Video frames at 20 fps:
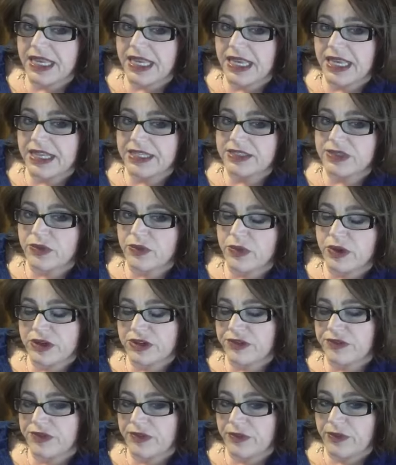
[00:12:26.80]
It's a
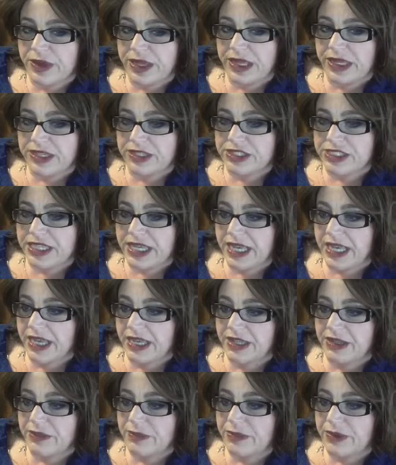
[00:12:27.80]
wonderful way to
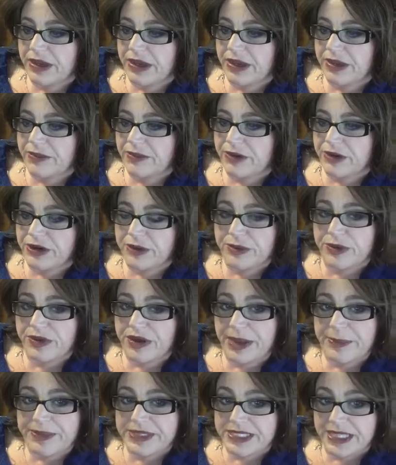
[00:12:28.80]
help curb your
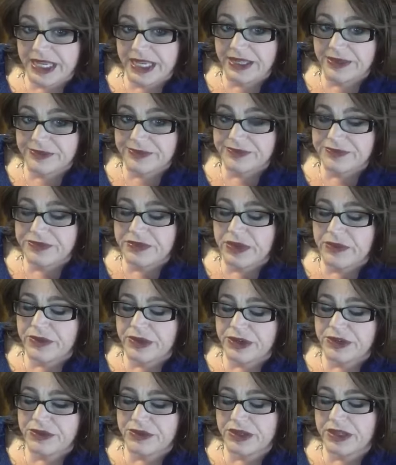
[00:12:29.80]
appetite when
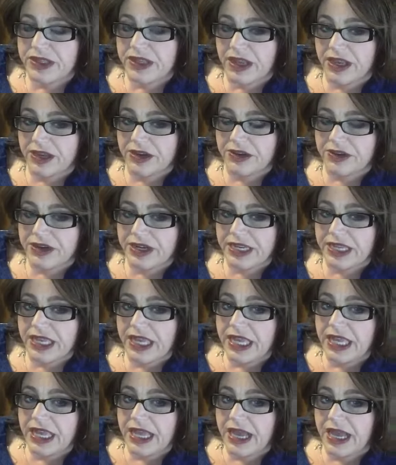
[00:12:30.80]
you're really hungry.
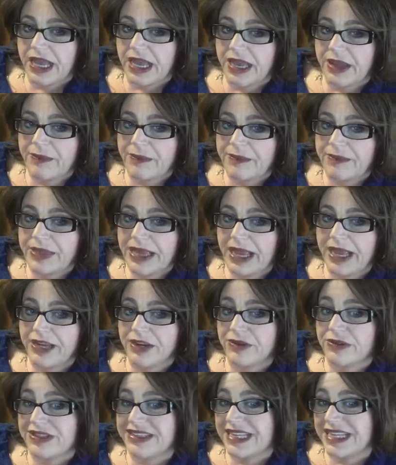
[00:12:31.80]
I
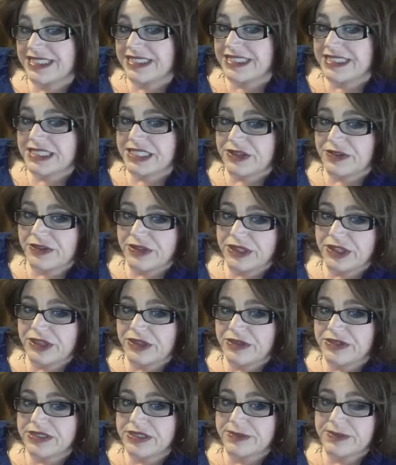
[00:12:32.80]
don't necessarily
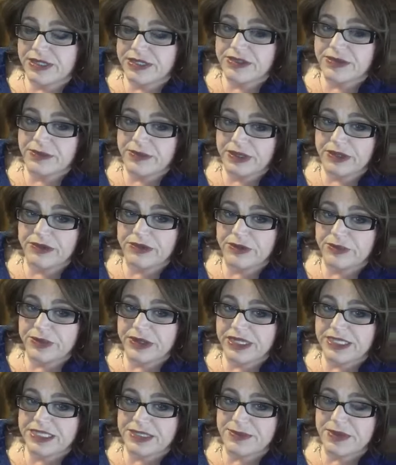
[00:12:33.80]
use them as a meal
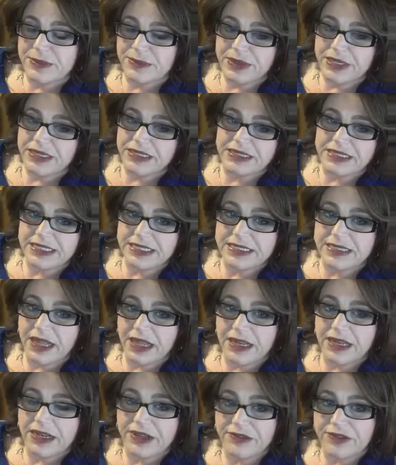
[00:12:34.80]
replacement because it's
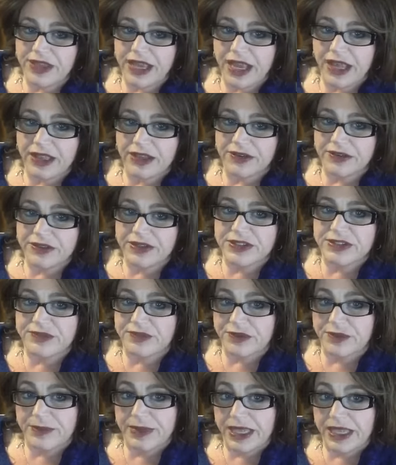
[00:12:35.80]
not enough calories
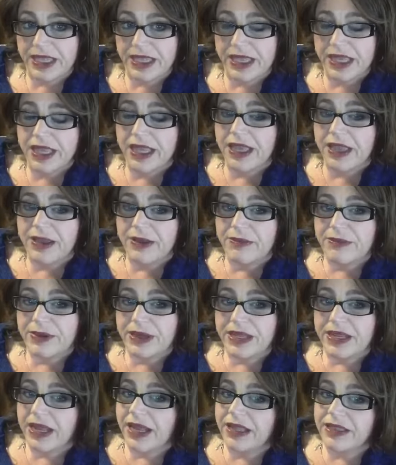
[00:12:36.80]
for me,
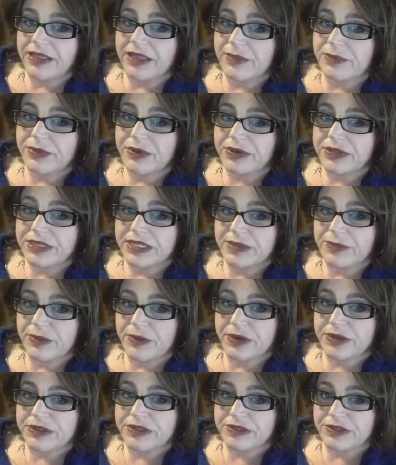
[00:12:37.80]
but I think protein
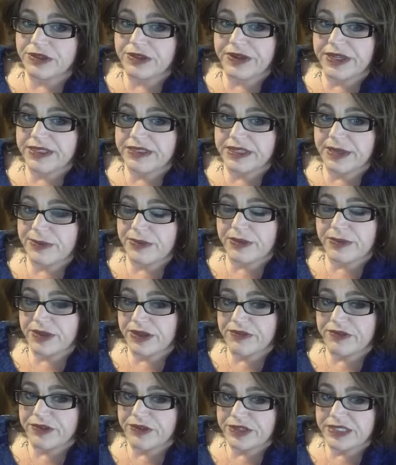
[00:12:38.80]
bars are a great
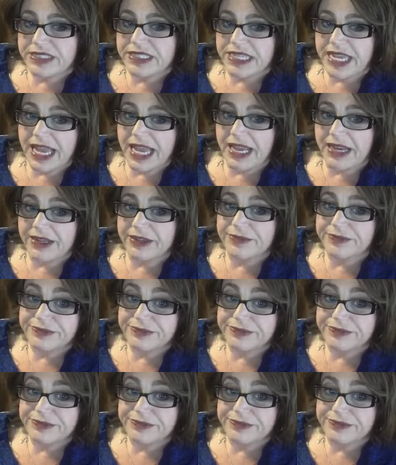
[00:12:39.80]
supplement for a snack.